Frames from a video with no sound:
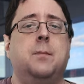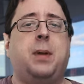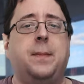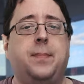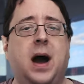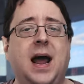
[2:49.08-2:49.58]

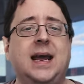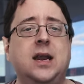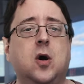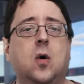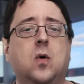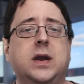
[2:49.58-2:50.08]
By buying
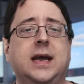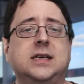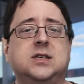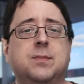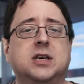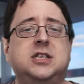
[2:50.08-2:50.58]
and owning
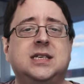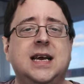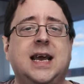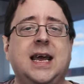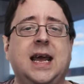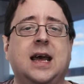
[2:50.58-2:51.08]
as much as they
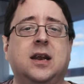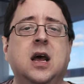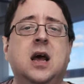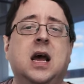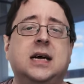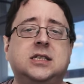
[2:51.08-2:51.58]
can,
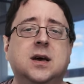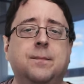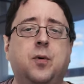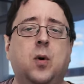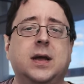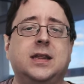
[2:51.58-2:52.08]
at
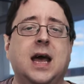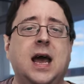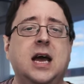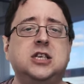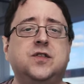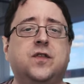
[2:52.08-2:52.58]
some point the
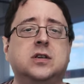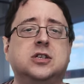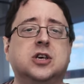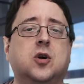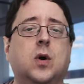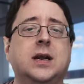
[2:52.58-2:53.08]
hedge
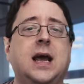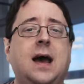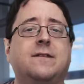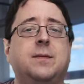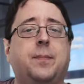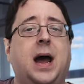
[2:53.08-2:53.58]
funds are going to
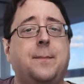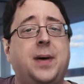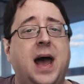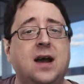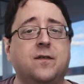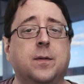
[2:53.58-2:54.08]
have to buy it
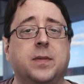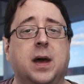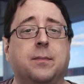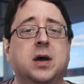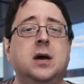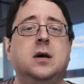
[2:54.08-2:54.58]
back from
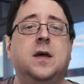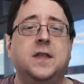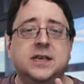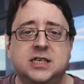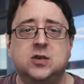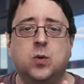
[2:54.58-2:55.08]
them.
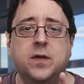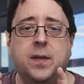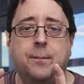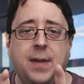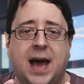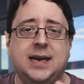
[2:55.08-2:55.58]
This is where the
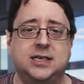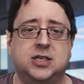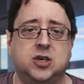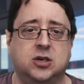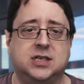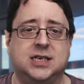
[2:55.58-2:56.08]
madness
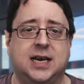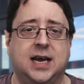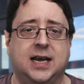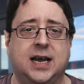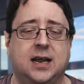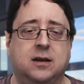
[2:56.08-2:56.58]
starts to
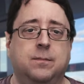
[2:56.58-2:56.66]
kick in.